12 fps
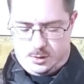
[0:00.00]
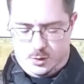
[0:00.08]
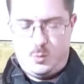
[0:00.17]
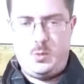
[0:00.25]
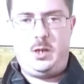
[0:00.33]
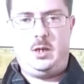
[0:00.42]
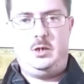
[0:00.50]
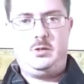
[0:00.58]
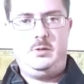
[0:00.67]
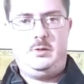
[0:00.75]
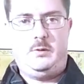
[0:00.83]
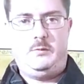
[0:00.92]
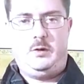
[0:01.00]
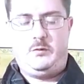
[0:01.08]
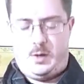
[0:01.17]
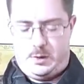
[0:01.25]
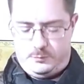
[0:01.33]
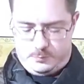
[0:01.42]
so this is
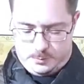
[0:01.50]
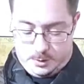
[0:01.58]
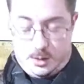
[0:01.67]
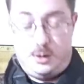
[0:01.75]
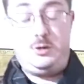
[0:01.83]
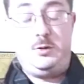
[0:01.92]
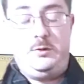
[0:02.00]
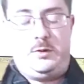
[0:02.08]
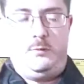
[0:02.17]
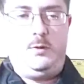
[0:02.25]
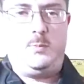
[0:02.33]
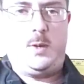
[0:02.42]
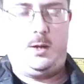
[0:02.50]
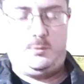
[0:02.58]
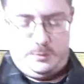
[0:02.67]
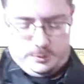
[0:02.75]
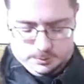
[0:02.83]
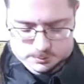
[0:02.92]
extra large, five feet four
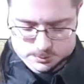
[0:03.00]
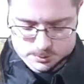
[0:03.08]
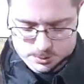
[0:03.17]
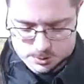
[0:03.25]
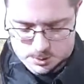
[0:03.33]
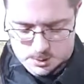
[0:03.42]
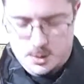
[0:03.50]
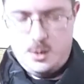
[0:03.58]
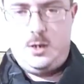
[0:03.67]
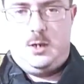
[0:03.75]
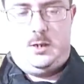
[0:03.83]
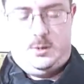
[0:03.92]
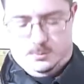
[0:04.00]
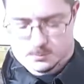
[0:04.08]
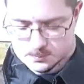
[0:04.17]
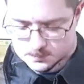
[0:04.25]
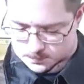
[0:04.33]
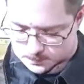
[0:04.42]
inches. Uh, I do weigh
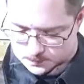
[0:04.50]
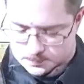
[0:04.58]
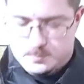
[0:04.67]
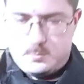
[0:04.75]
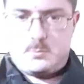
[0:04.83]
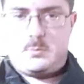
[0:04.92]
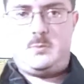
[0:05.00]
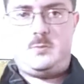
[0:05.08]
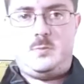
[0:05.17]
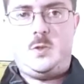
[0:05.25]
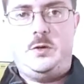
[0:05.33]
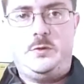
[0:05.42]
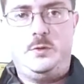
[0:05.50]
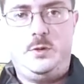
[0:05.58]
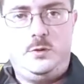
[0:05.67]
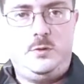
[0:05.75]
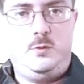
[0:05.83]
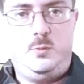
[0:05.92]
175 170
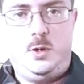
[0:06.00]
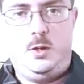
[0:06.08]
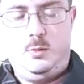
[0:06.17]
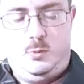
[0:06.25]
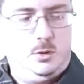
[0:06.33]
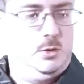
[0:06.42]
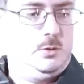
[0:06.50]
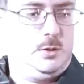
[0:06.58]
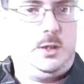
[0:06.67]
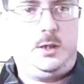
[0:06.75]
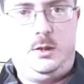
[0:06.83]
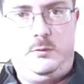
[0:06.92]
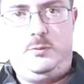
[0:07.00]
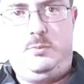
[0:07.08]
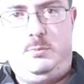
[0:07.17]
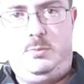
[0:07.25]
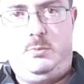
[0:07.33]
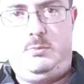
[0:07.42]
pounds.
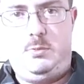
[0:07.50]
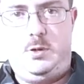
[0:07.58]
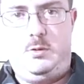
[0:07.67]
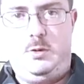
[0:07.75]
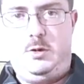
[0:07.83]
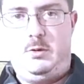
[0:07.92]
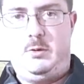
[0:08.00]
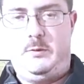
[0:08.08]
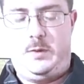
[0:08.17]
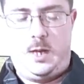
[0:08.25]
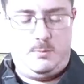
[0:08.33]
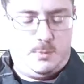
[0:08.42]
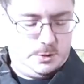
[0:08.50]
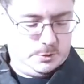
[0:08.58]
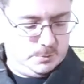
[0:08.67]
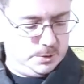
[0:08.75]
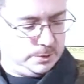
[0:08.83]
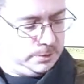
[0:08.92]
Um,
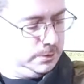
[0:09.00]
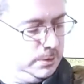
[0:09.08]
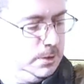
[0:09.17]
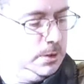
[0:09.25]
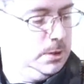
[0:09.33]
so this is